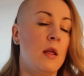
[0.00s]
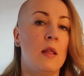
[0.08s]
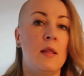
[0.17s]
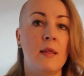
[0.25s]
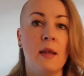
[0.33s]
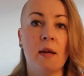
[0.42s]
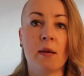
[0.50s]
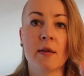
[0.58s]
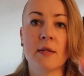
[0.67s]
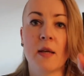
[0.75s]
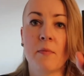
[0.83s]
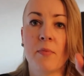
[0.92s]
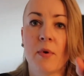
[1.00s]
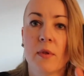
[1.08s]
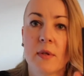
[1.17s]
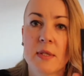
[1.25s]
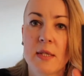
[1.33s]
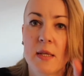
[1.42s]
Then, because I
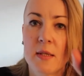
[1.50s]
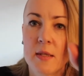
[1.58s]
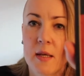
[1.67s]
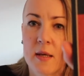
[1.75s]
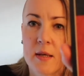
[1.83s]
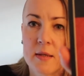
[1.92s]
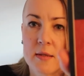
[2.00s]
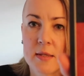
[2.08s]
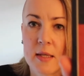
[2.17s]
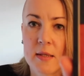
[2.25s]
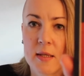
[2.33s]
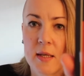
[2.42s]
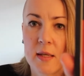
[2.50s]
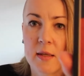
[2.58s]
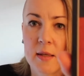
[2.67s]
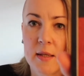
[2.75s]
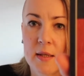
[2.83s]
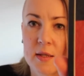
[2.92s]
bought the
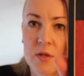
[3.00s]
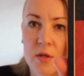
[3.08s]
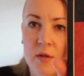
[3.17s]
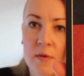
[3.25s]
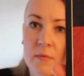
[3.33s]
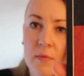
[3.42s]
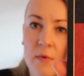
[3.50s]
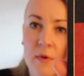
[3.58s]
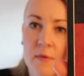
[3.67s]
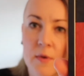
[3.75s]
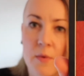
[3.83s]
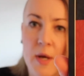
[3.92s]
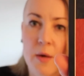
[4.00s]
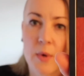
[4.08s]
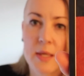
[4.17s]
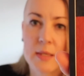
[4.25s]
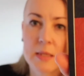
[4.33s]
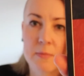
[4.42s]
Centennial edition of the
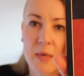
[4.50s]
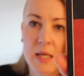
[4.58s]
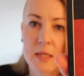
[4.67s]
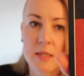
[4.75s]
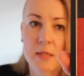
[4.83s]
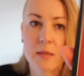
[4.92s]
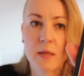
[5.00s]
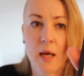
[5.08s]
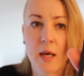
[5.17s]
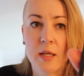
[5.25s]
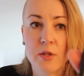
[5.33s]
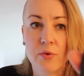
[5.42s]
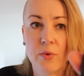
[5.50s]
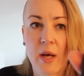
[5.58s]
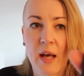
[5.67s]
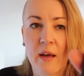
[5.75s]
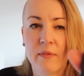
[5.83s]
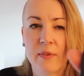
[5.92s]
A.E.Waite Smith, I do
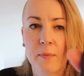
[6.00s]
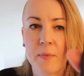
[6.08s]
have the